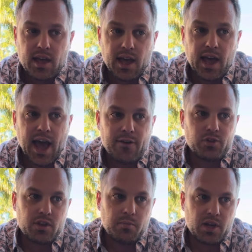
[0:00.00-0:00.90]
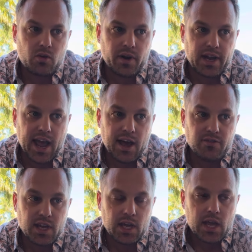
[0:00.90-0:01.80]
after the Bitcoin
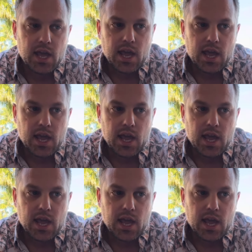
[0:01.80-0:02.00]
halving.